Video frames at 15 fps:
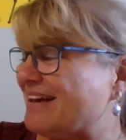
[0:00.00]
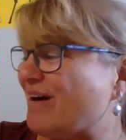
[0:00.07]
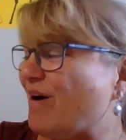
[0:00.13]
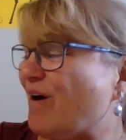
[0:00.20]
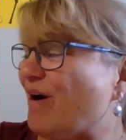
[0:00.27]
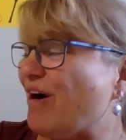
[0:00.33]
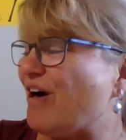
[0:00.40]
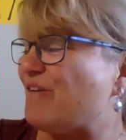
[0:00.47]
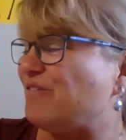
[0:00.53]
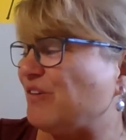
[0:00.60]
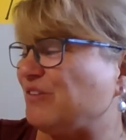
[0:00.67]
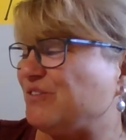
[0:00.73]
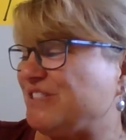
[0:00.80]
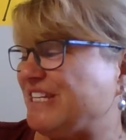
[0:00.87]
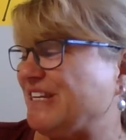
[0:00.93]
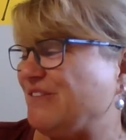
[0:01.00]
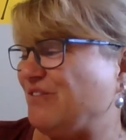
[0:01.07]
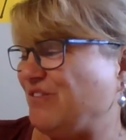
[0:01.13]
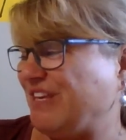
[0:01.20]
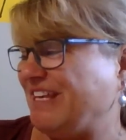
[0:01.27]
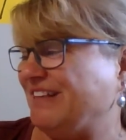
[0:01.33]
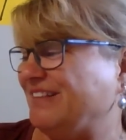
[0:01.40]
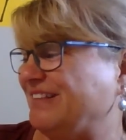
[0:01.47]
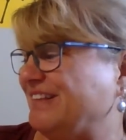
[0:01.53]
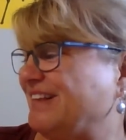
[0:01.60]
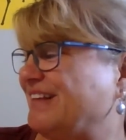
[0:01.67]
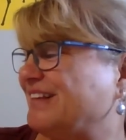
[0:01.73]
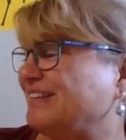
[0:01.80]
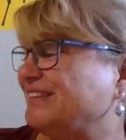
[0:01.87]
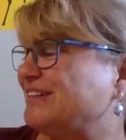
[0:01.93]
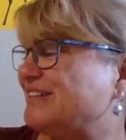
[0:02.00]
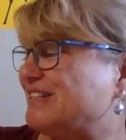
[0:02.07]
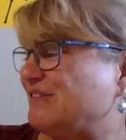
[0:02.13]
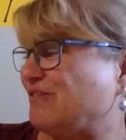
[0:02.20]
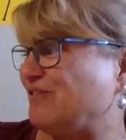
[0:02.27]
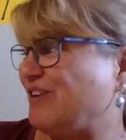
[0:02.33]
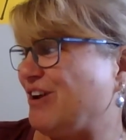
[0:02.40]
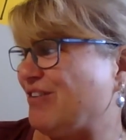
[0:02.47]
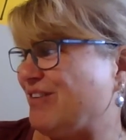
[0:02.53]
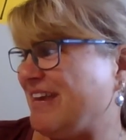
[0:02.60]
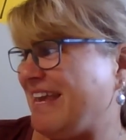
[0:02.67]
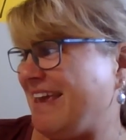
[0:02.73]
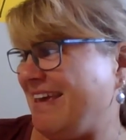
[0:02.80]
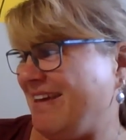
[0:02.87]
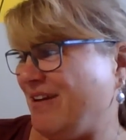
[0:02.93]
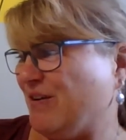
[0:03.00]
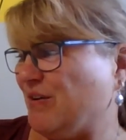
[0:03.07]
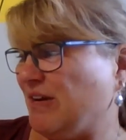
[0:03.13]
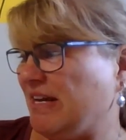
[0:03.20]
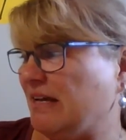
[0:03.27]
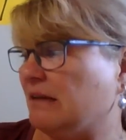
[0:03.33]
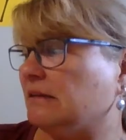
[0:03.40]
all 15 feet, looked very angry.